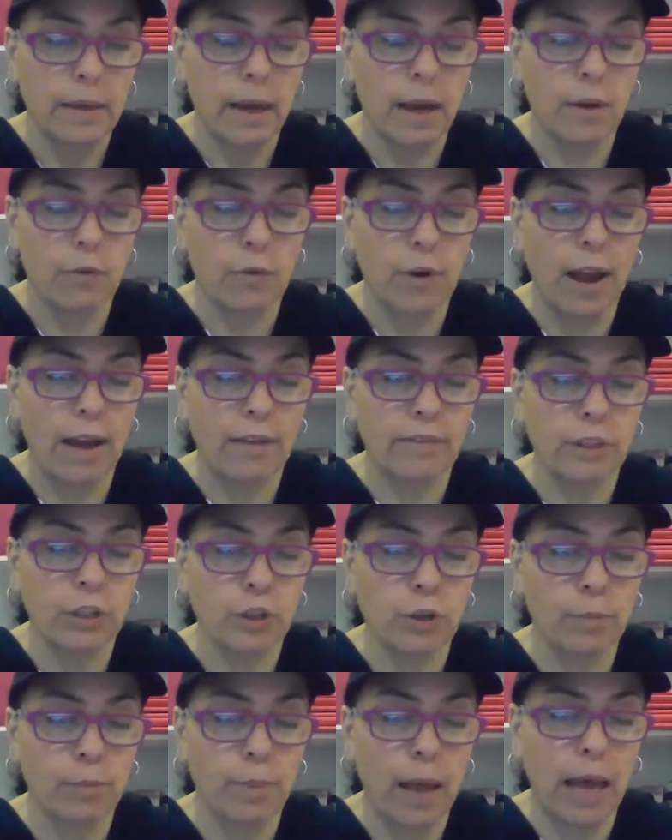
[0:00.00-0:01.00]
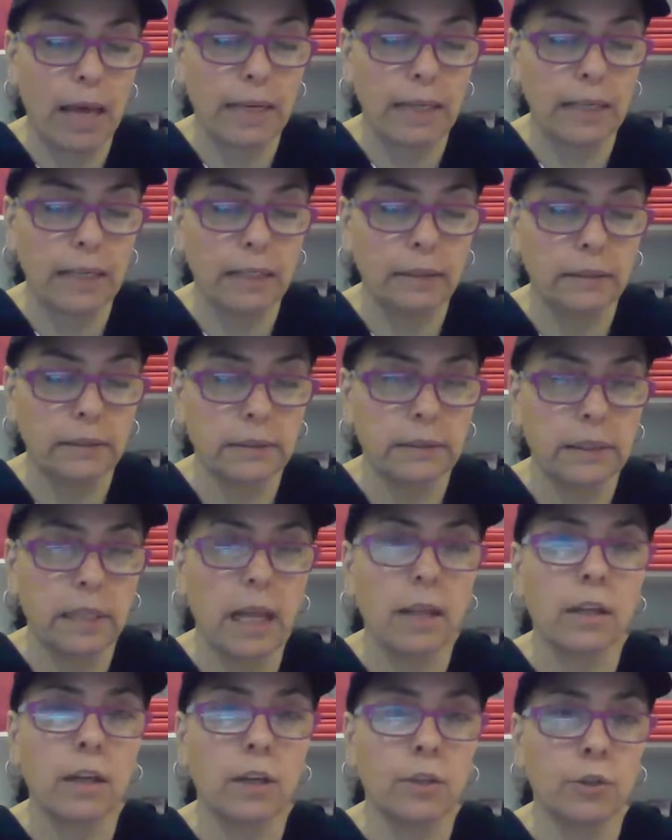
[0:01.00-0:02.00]
I'll ravish your body.
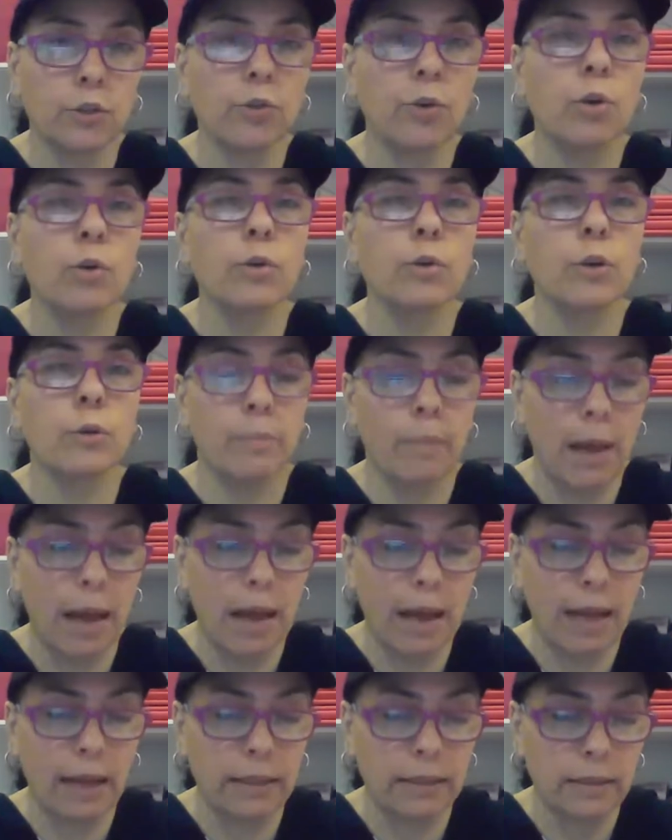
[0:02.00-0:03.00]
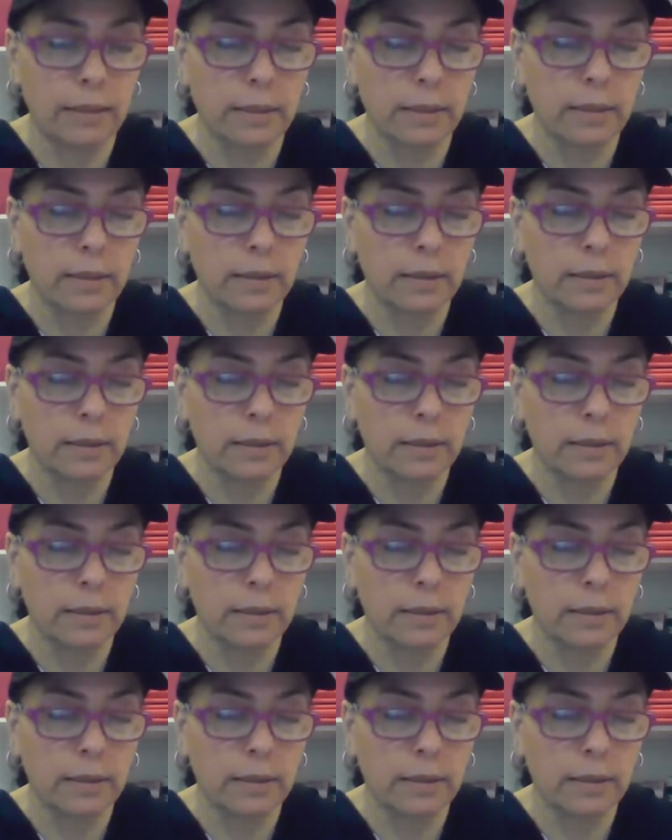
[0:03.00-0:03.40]
I'll control your mind.